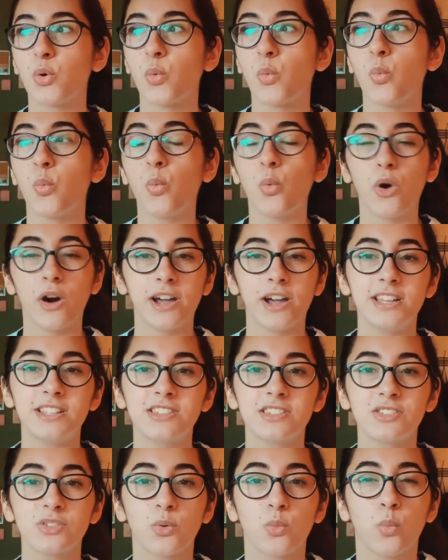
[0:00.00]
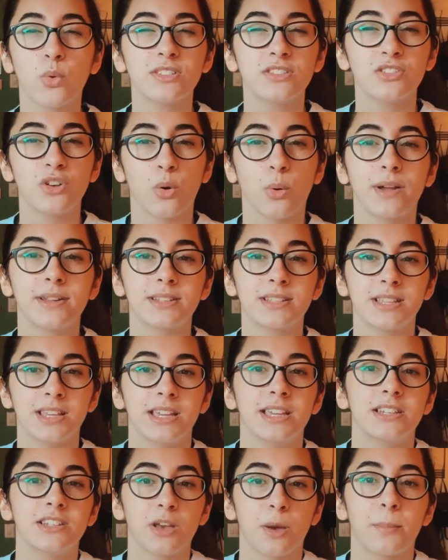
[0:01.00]
what was going to
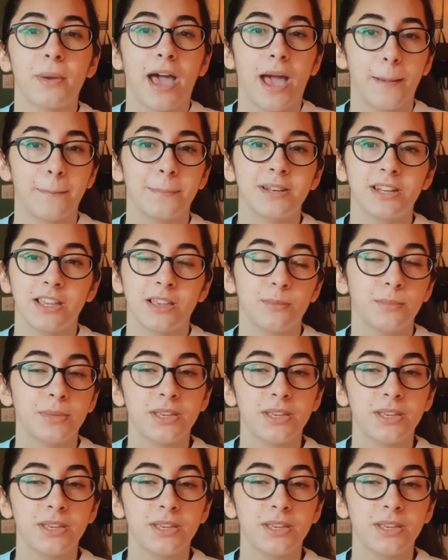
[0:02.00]
end up happening,